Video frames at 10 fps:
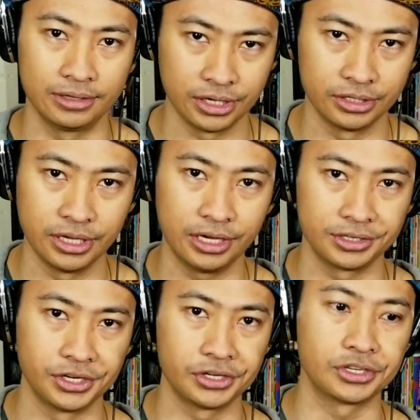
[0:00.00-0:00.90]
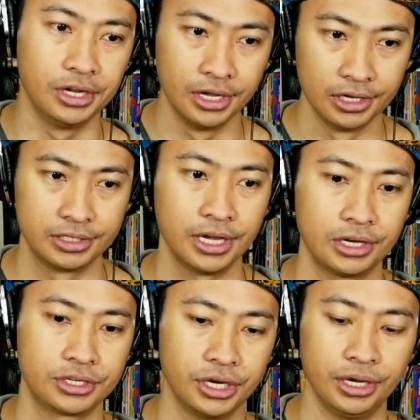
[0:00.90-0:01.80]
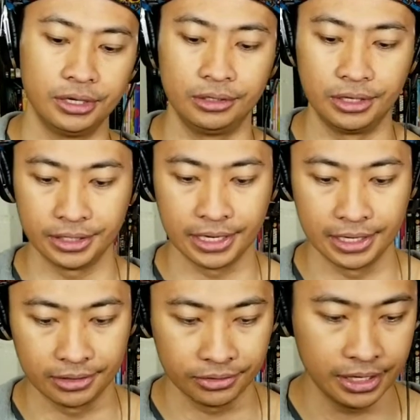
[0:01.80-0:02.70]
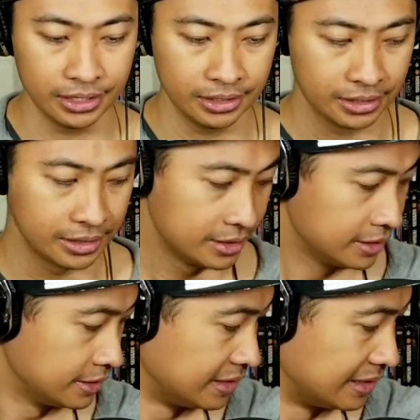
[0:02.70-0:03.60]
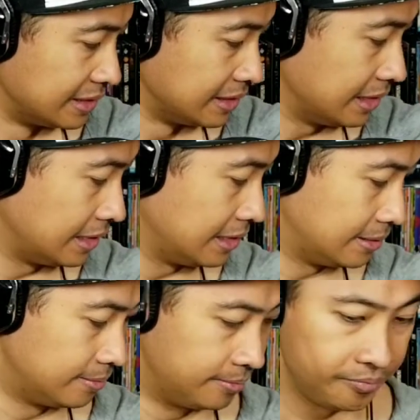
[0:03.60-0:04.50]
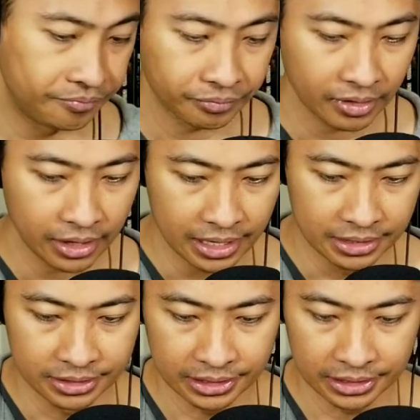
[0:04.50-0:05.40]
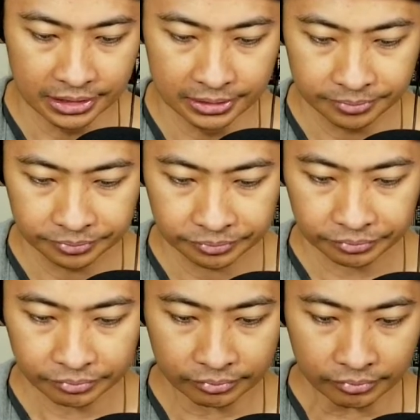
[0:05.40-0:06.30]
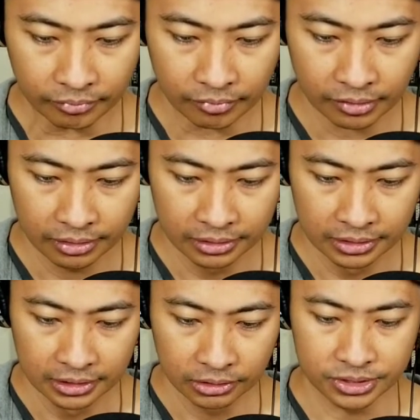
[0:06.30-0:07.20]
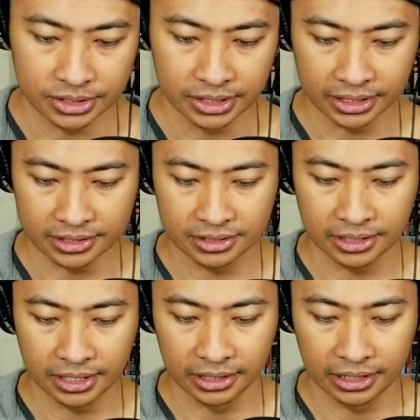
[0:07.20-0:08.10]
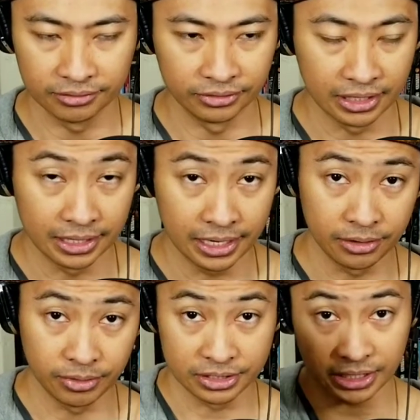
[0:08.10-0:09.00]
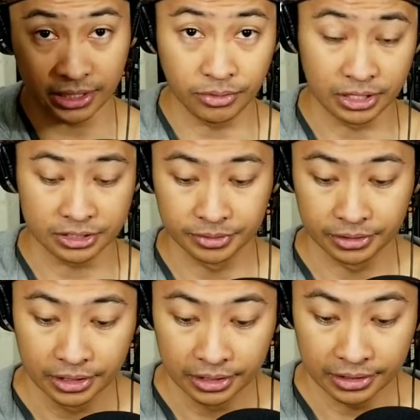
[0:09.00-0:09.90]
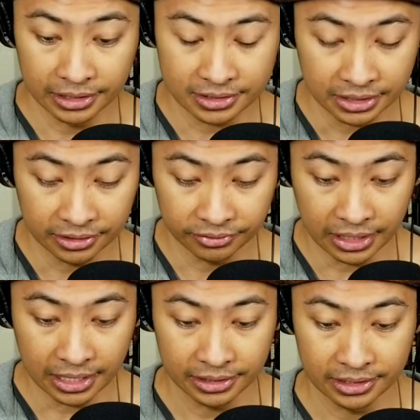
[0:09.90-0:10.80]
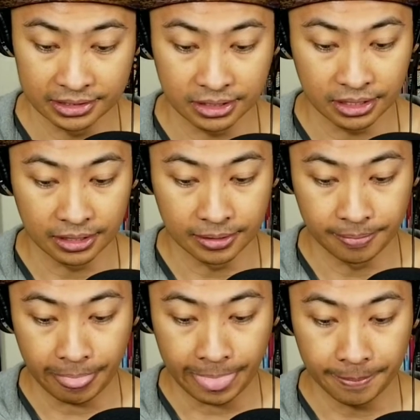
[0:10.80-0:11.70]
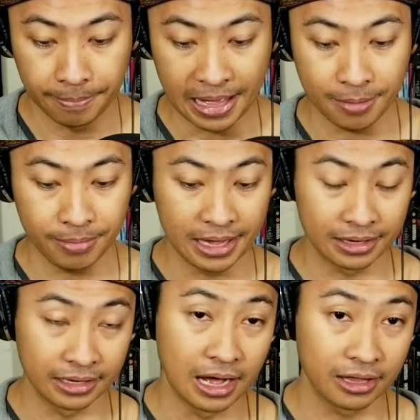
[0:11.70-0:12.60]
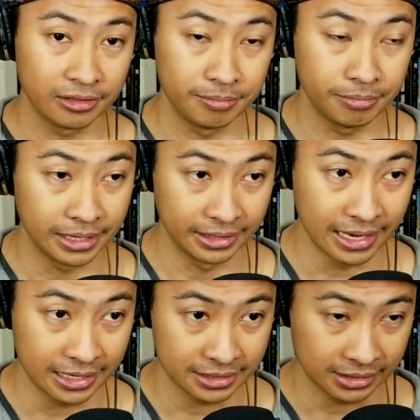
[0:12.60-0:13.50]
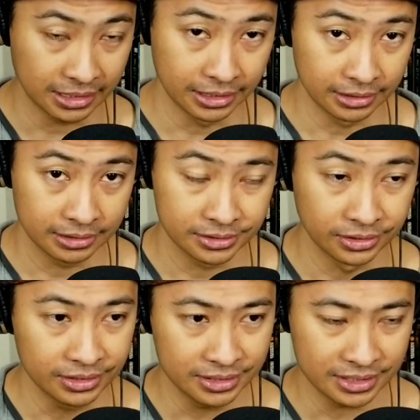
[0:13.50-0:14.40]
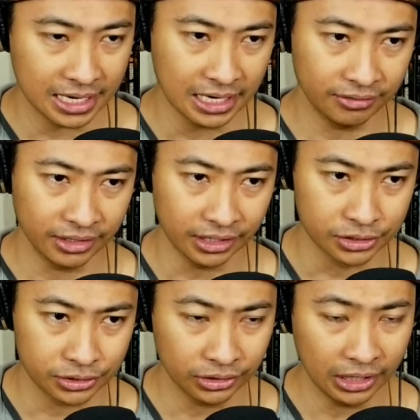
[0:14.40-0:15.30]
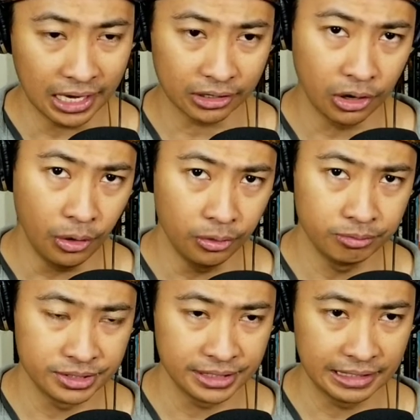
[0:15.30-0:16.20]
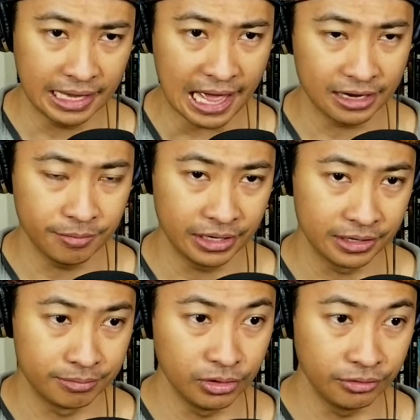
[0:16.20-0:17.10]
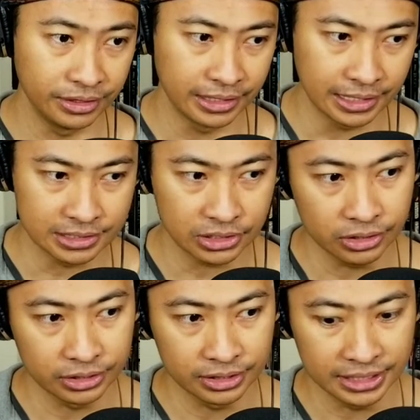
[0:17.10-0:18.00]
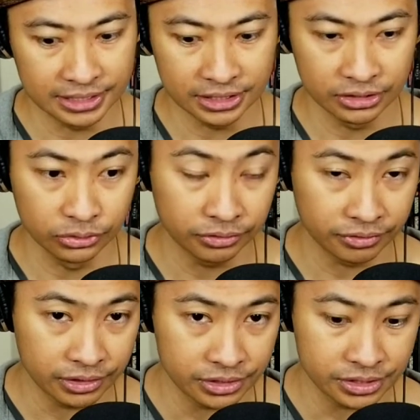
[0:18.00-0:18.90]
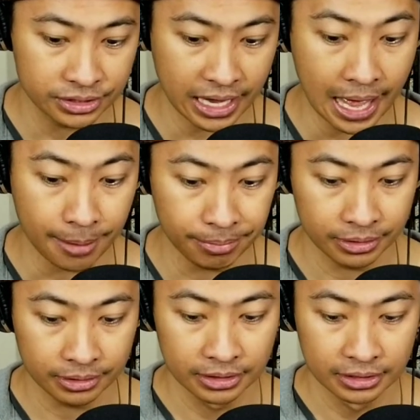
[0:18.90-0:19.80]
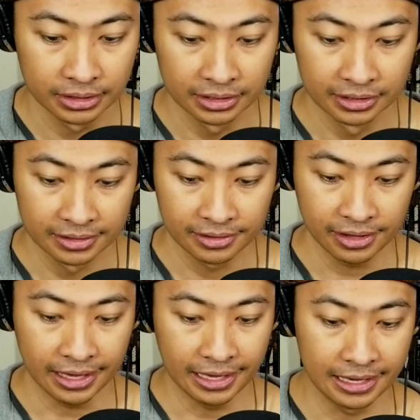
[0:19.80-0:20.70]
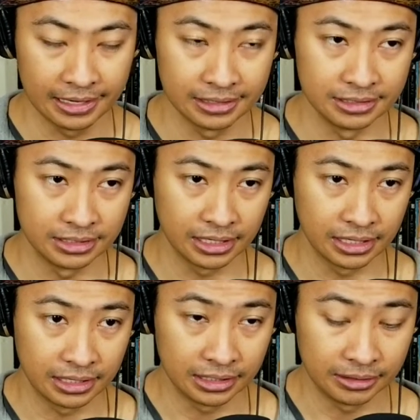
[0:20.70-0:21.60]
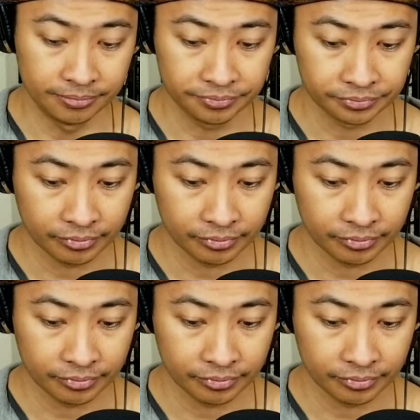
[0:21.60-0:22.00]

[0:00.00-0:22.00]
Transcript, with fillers: take a take a chill on that, okay? Um, and uh, what's the next thing I've got? Anyway, check out Watchmen. The next thing I've got is um, Batman Gotham by Gaslight. So this is kind of like a Sherlock Holmesy animated movie that I saw on the D C Universe app, and um,